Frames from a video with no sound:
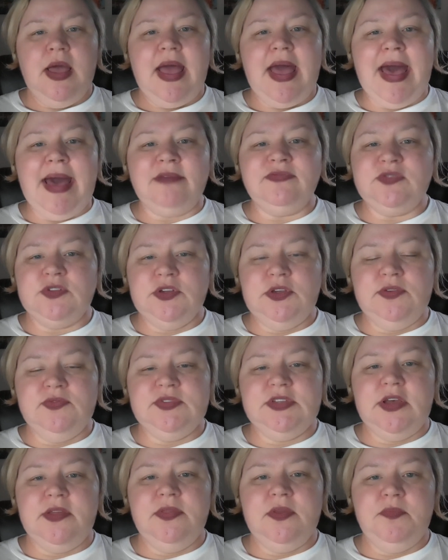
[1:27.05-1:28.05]
After you've
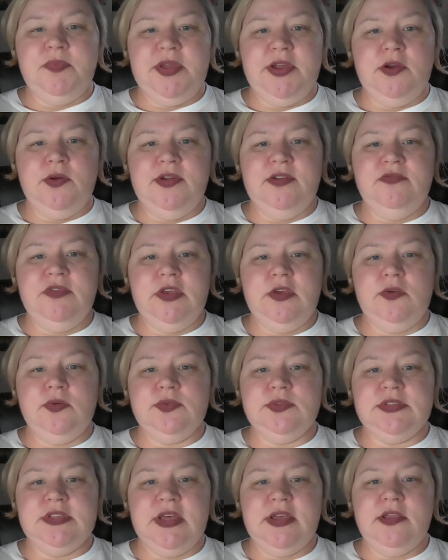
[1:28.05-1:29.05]
done the peer
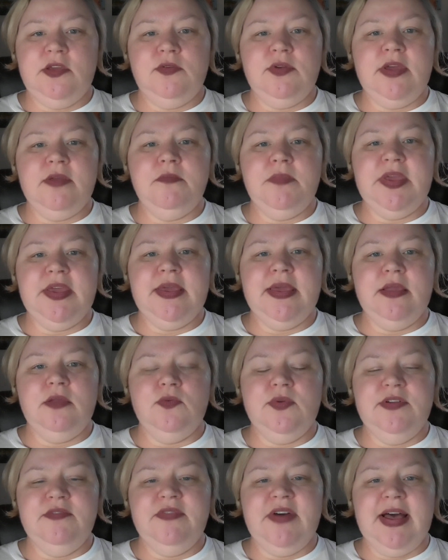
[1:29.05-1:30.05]
reviews, then you can begin
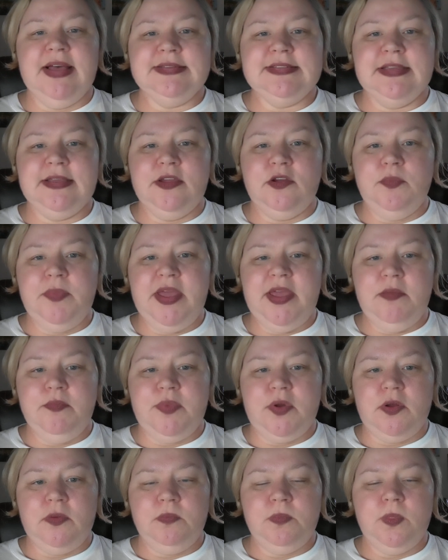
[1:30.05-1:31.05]
revising your
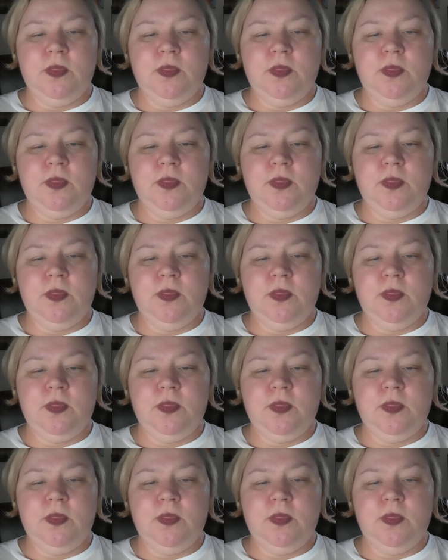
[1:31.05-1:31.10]
paper.